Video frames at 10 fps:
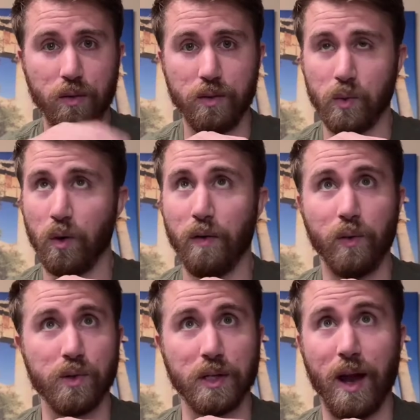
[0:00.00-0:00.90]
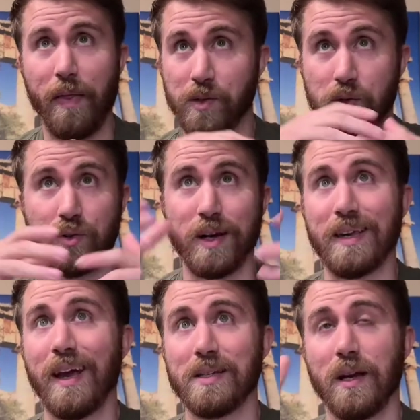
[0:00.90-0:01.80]
so what if there was a guy that's just
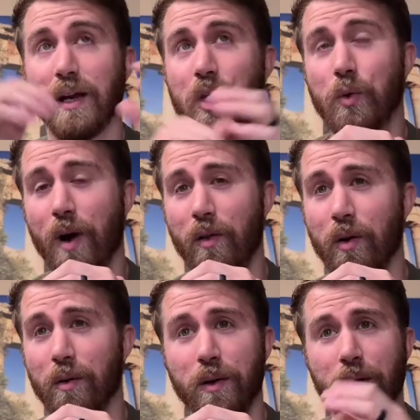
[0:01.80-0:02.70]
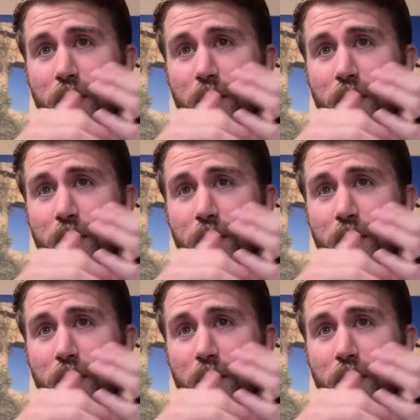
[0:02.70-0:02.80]
gigantic and you'd rather